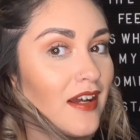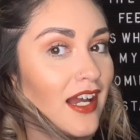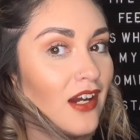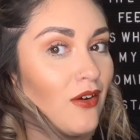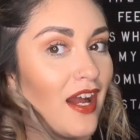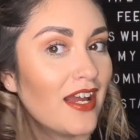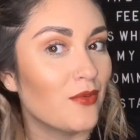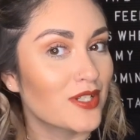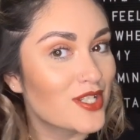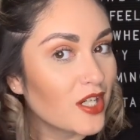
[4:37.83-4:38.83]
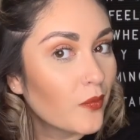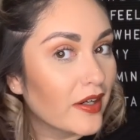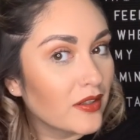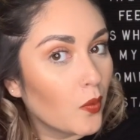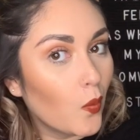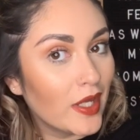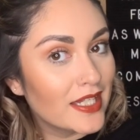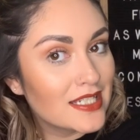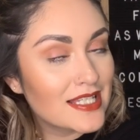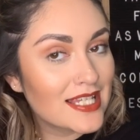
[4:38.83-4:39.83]
how I want to start wearing
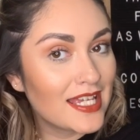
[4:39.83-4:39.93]
wigs,